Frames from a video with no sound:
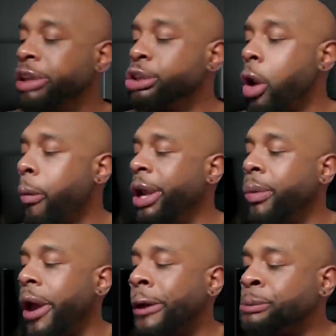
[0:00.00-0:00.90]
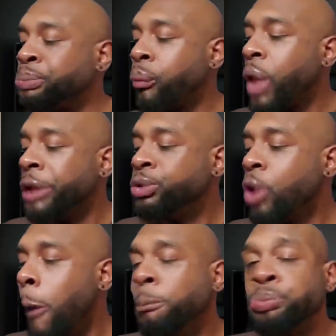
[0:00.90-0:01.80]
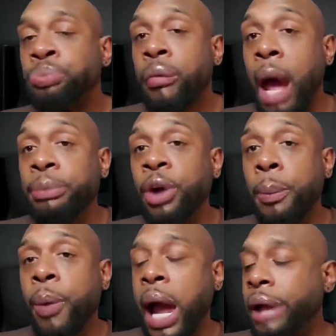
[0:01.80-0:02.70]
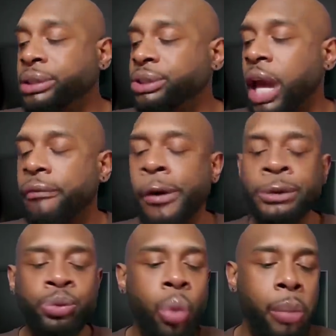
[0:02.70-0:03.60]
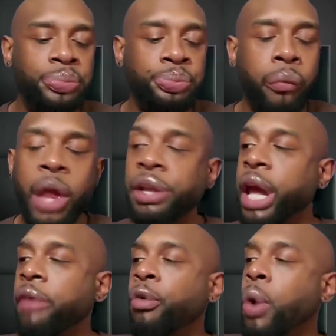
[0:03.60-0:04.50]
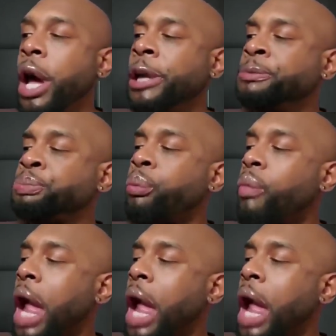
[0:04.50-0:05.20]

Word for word: It's doing really well. I'm so proud and thankful that everyone